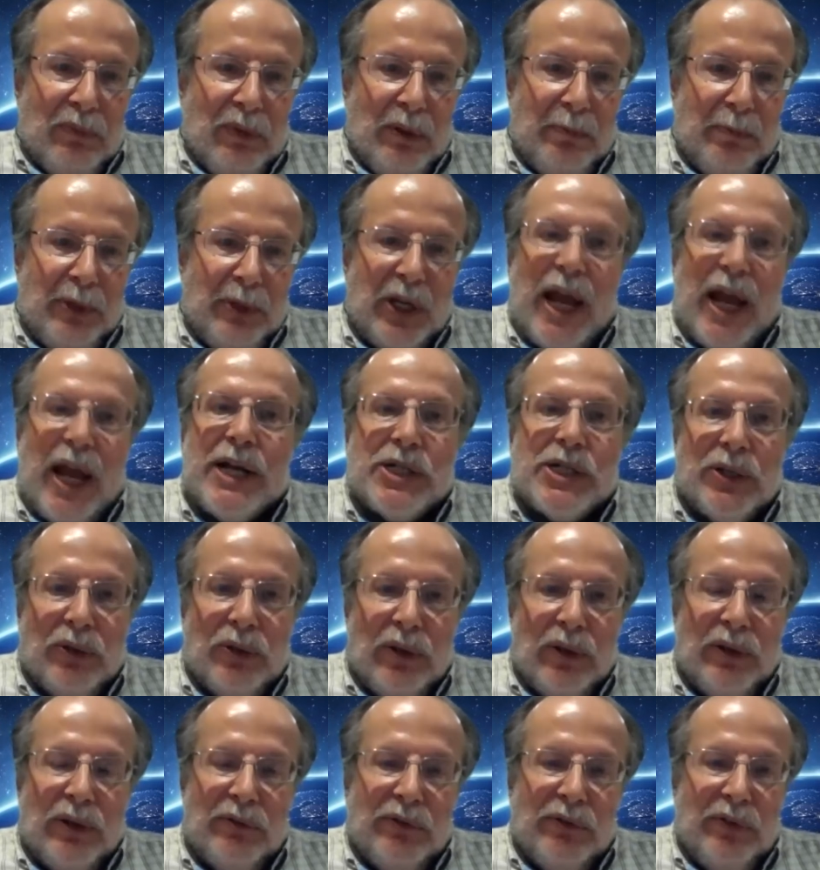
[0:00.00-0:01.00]
the
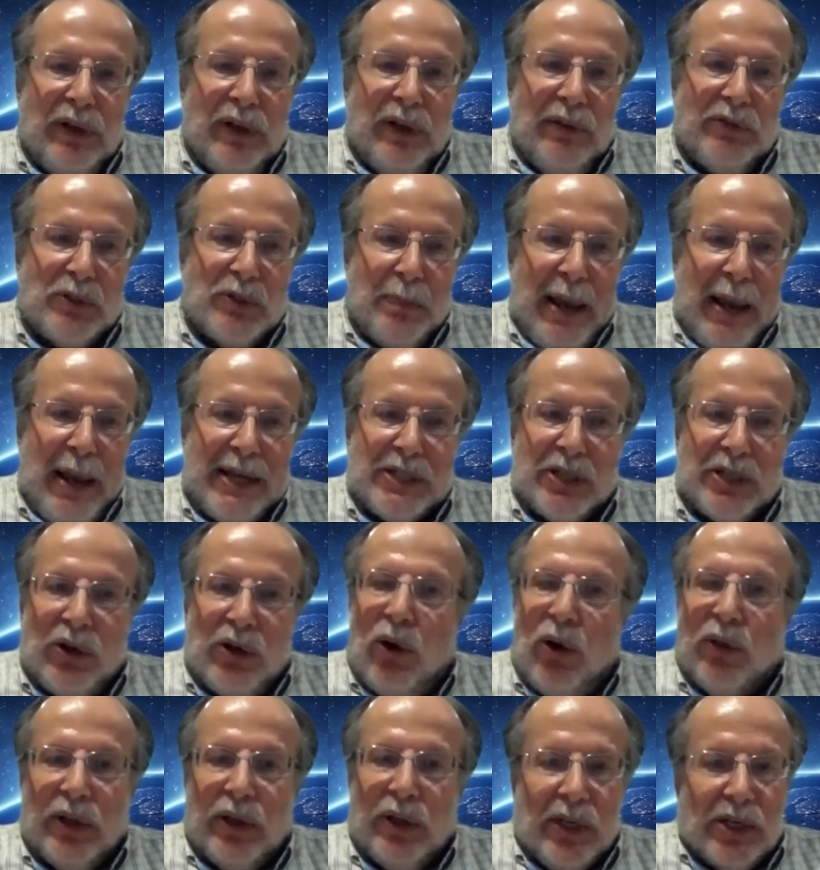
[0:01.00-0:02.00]
potential of, of space and
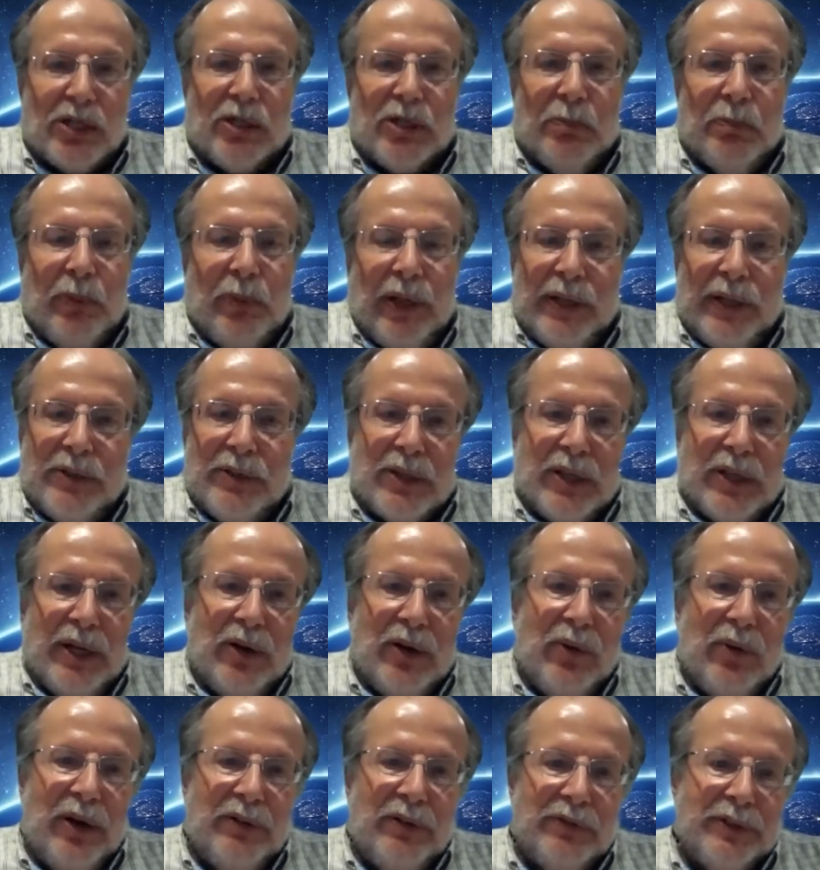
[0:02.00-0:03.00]
all the disciplines
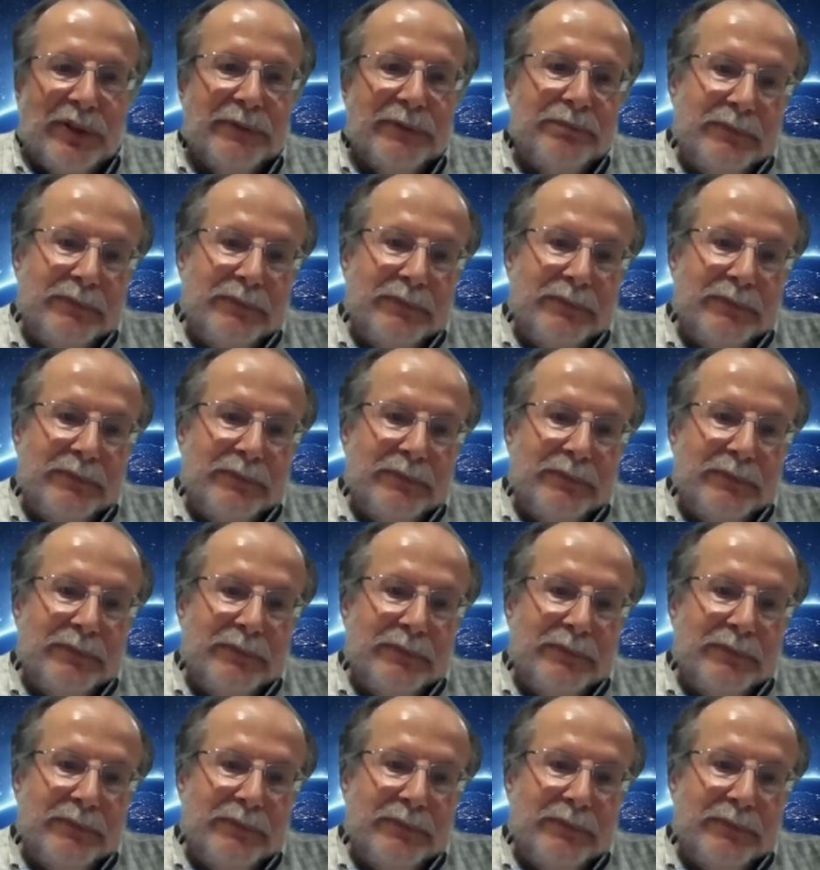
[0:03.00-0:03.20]
thereof.